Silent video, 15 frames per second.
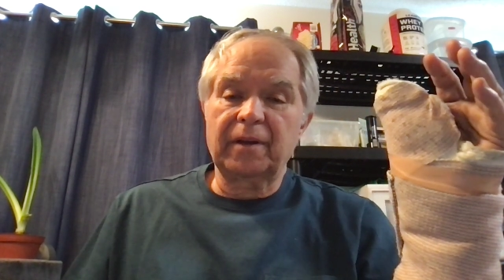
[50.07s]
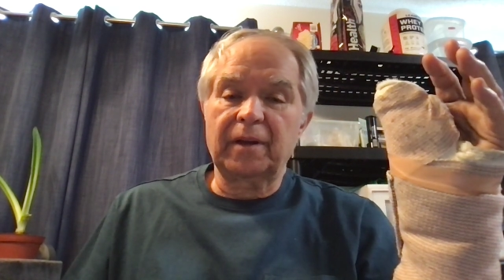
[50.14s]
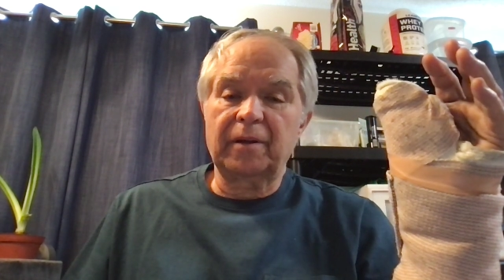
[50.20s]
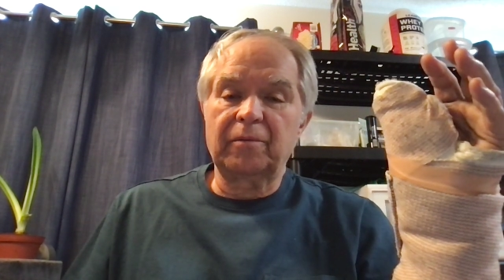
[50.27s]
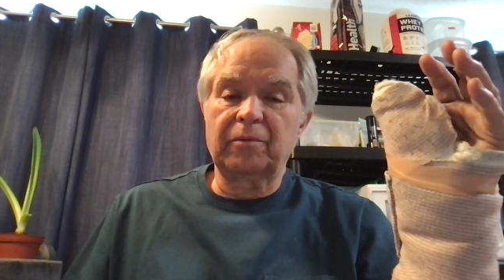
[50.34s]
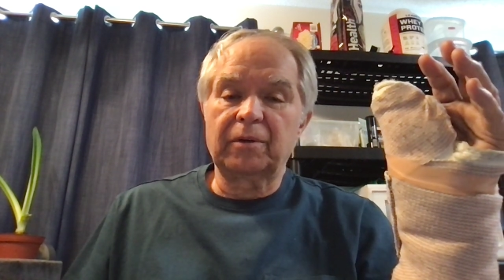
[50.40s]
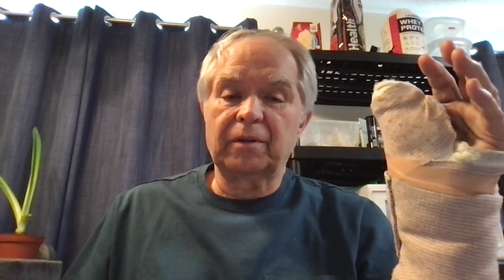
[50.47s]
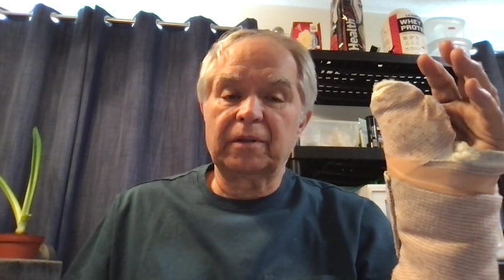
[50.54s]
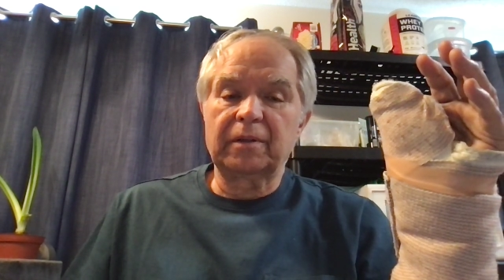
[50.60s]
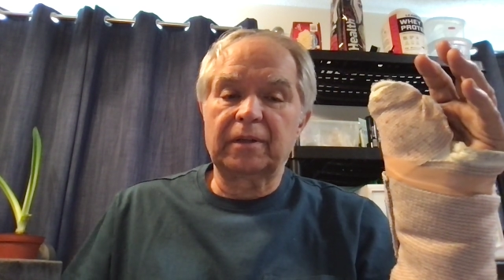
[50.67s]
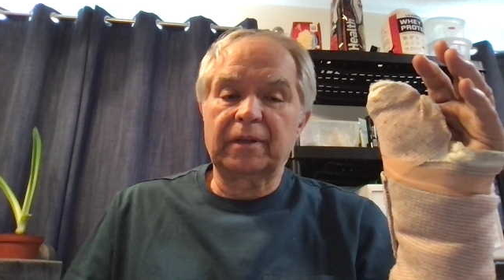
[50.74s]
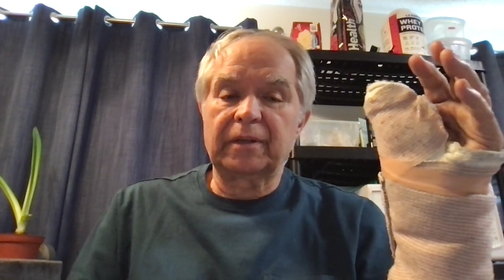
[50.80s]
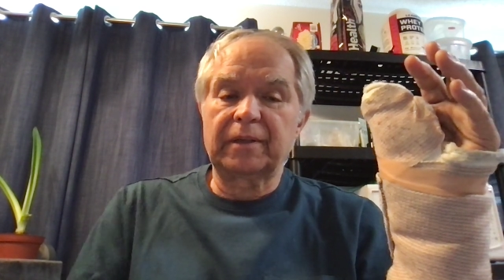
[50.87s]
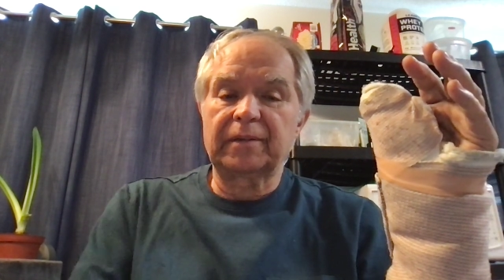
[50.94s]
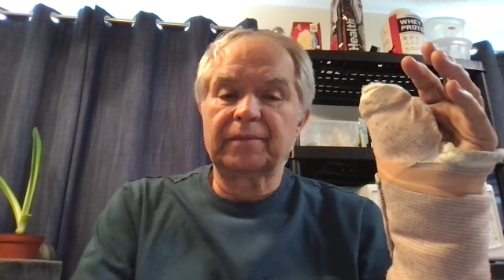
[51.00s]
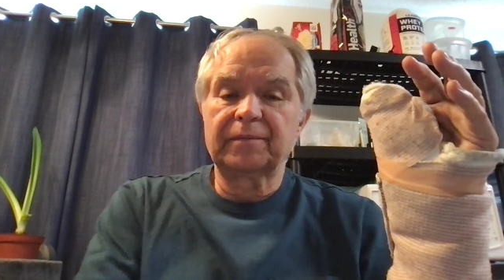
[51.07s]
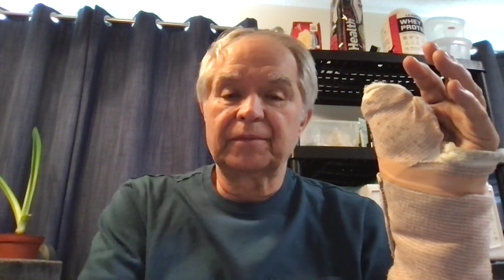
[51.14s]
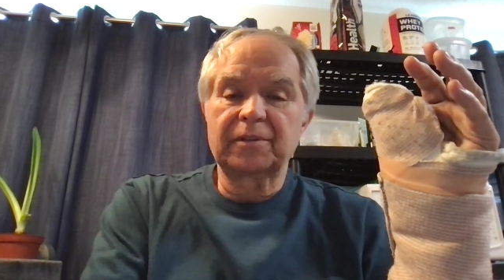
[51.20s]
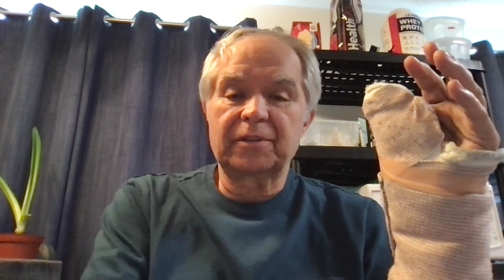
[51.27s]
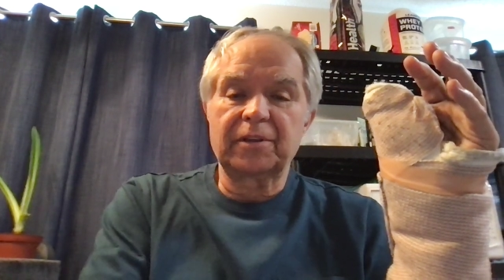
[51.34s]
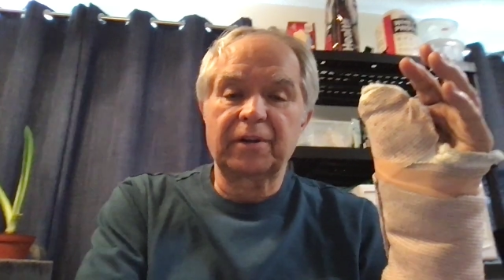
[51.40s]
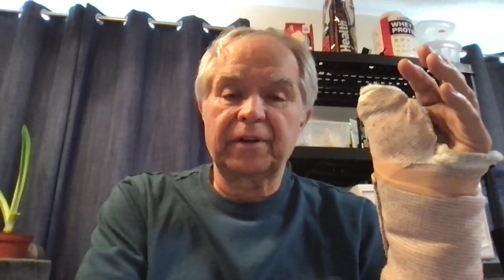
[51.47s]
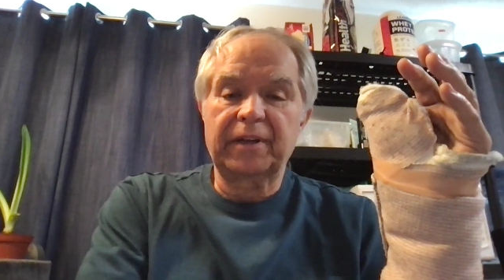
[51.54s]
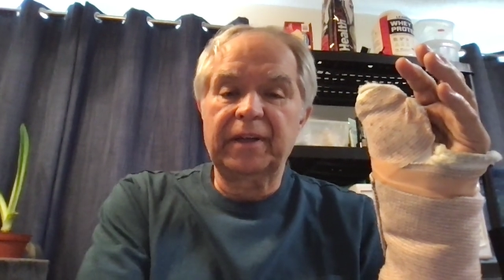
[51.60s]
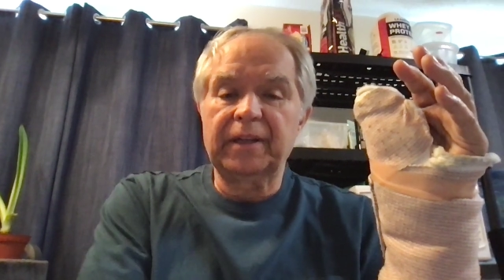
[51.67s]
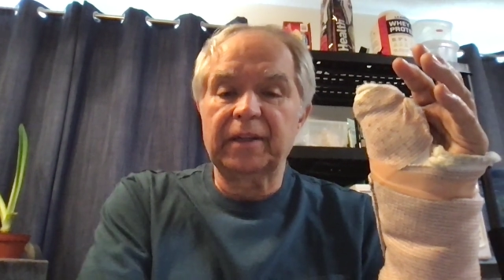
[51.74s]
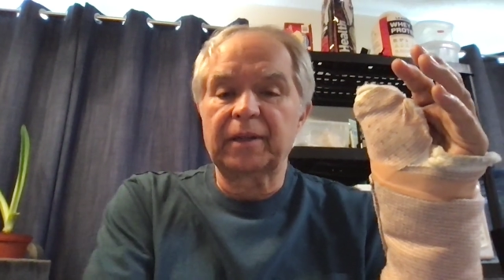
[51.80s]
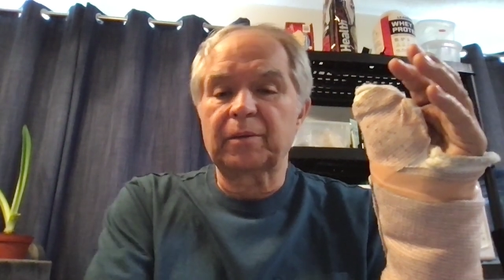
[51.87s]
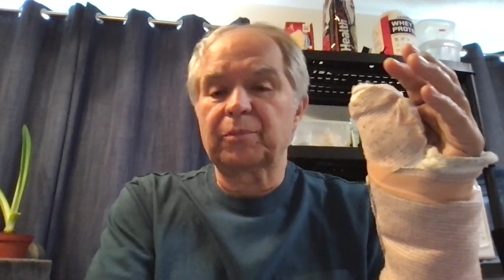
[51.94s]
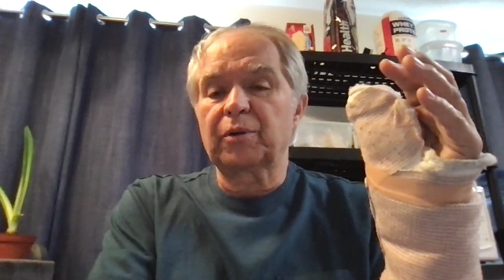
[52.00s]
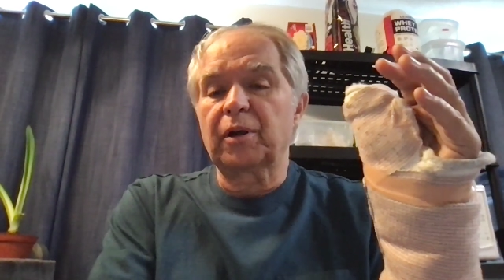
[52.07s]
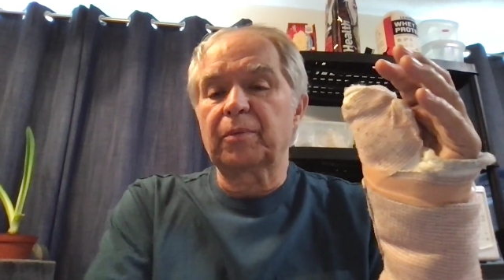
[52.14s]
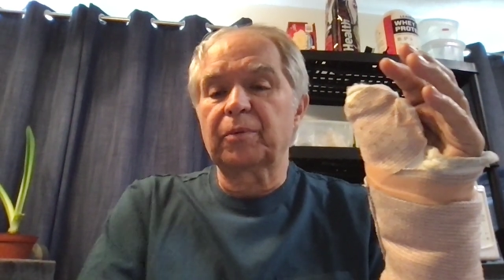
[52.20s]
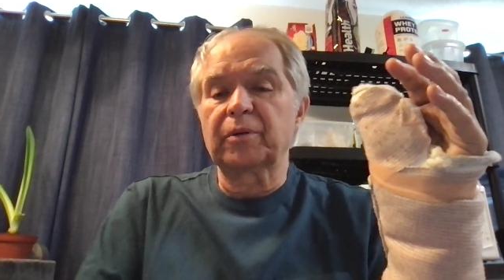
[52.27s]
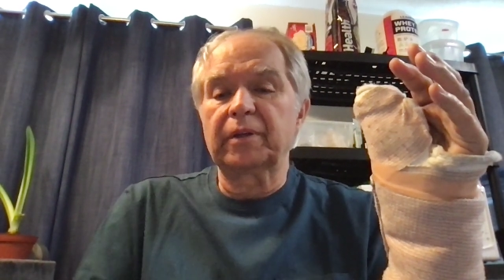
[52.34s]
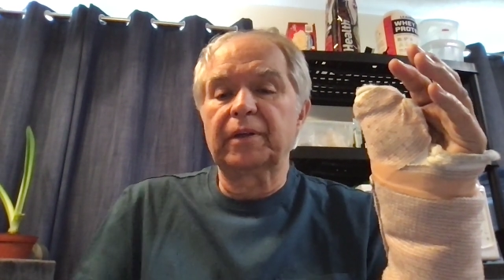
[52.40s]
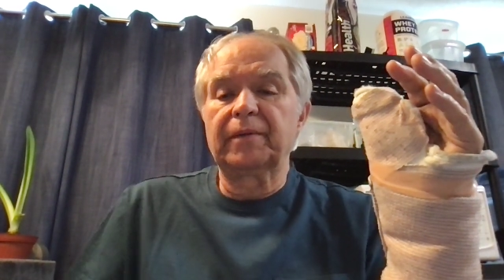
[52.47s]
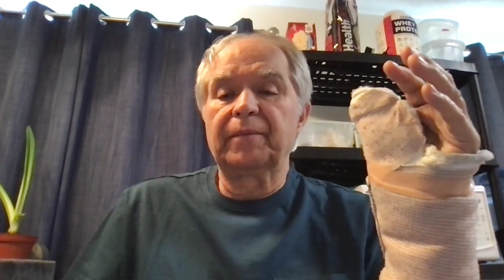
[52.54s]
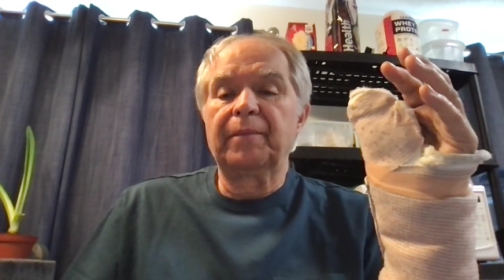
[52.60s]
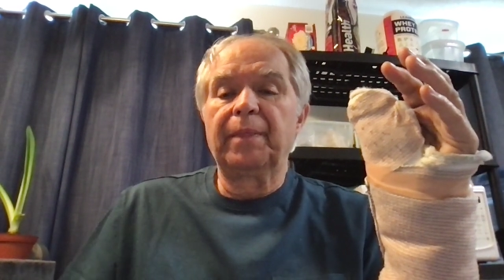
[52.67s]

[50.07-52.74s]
I will uh, start healing properly